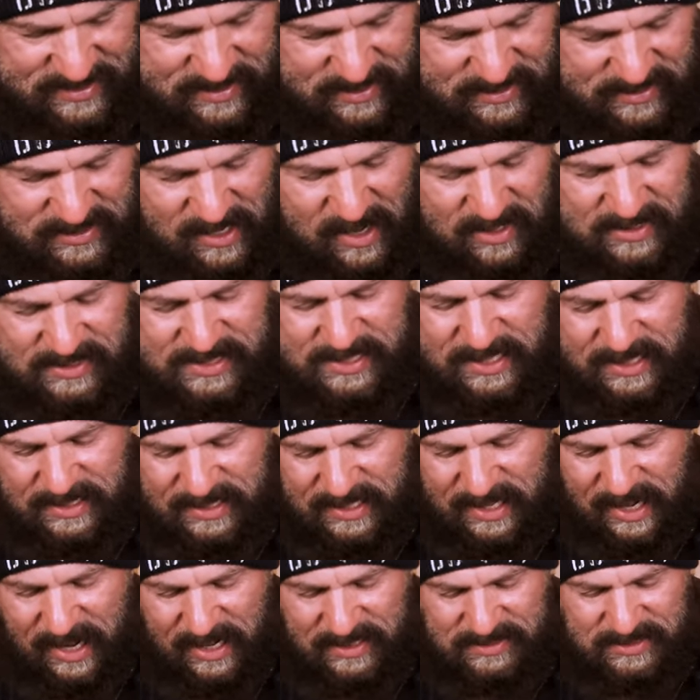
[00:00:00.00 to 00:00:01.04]
Clocks
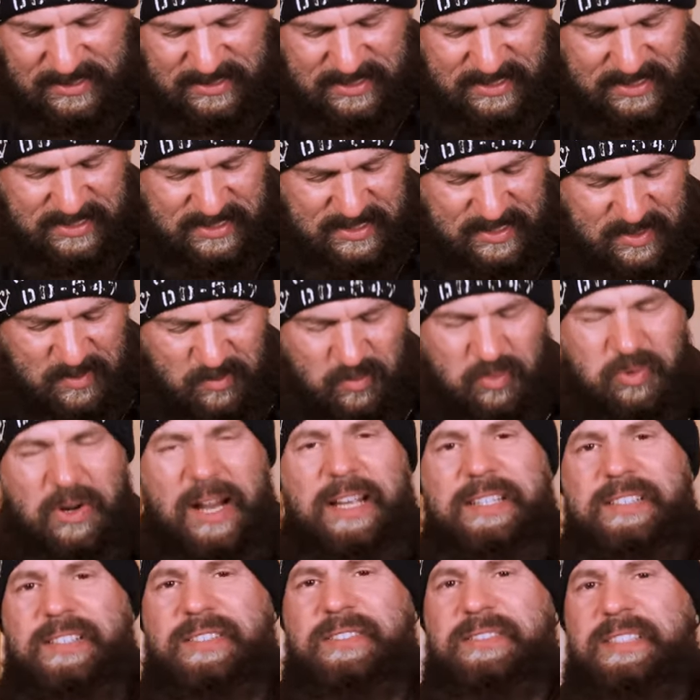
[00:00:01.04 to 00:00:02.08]
and Colours
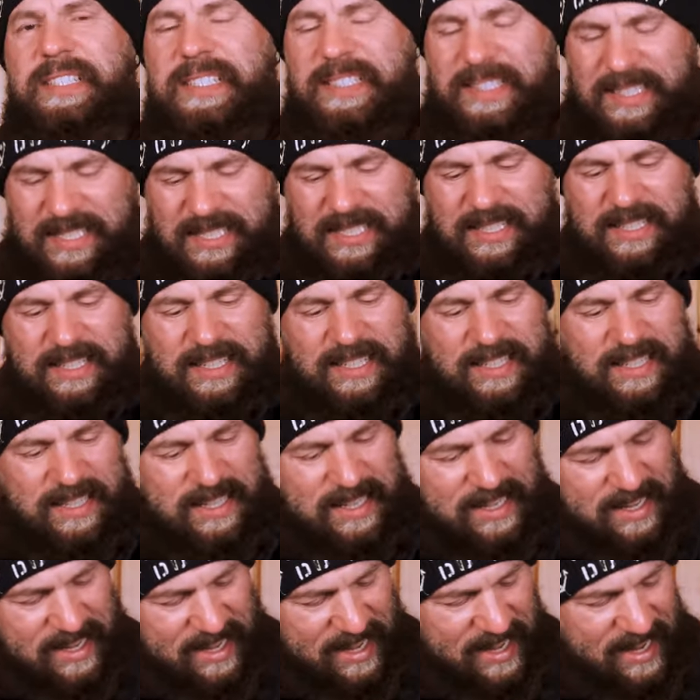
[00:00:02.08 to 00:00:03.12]
bracelet
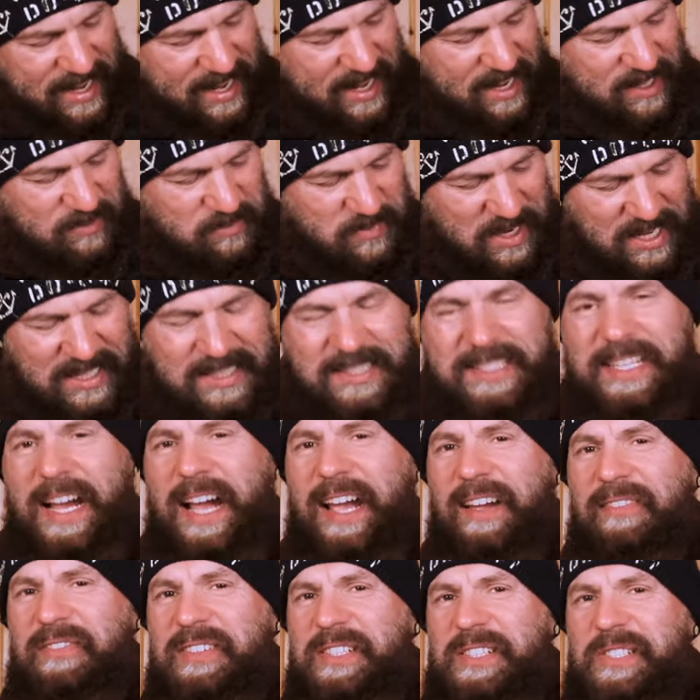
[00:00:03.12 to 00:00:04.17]
and my
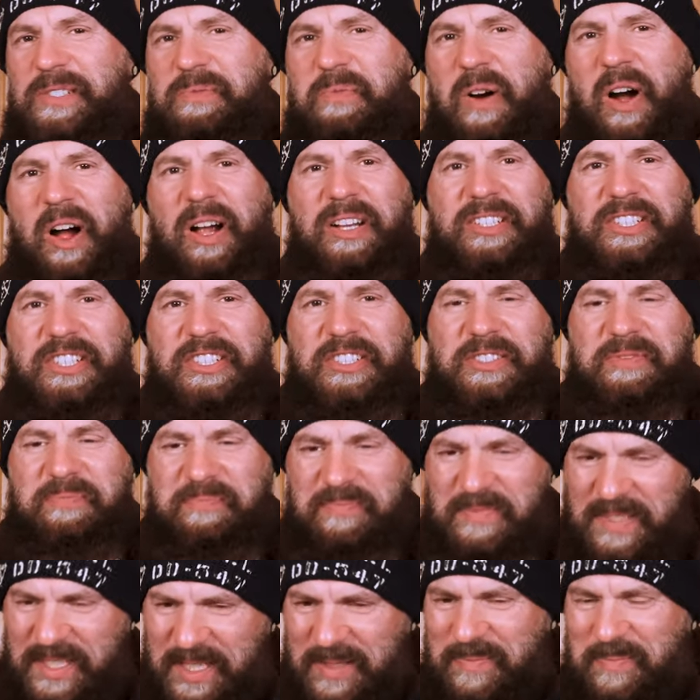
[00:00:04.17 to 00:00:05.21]
diver's watch,
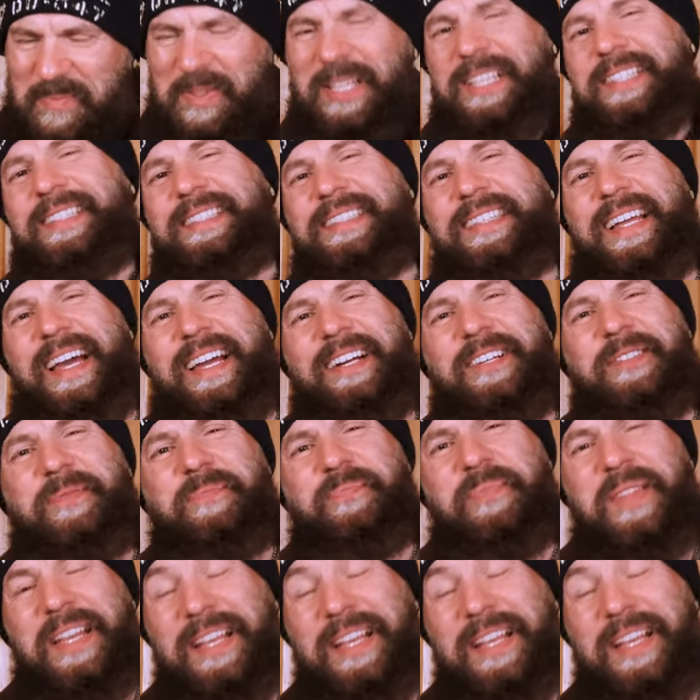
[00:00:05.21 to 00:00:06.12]
complete style.